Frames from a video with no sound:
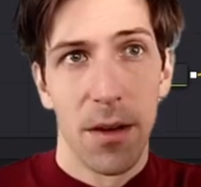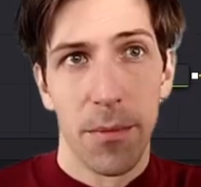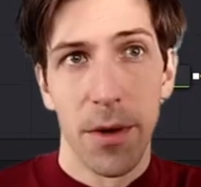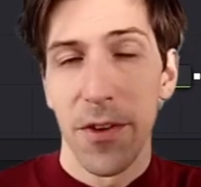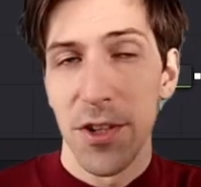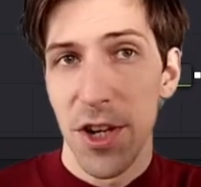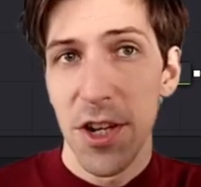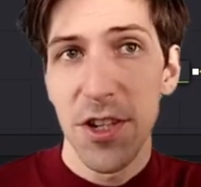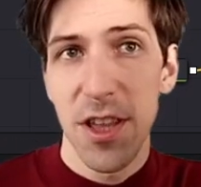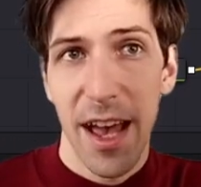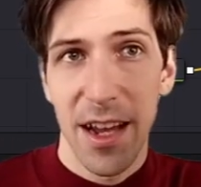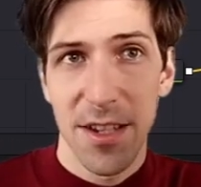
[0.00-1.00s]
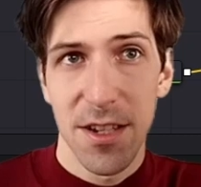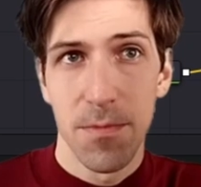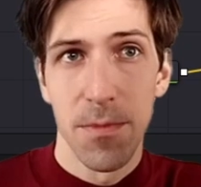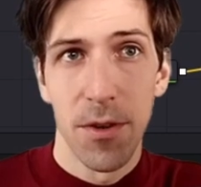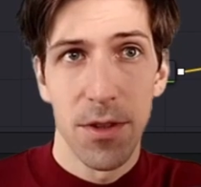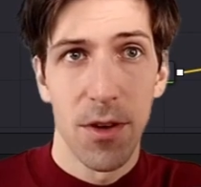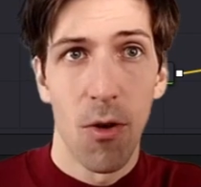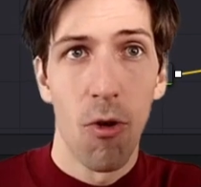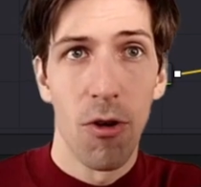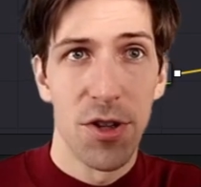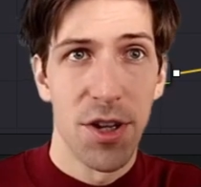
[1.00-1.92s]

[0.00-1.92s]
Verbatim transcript: But if I change the axis mode to origin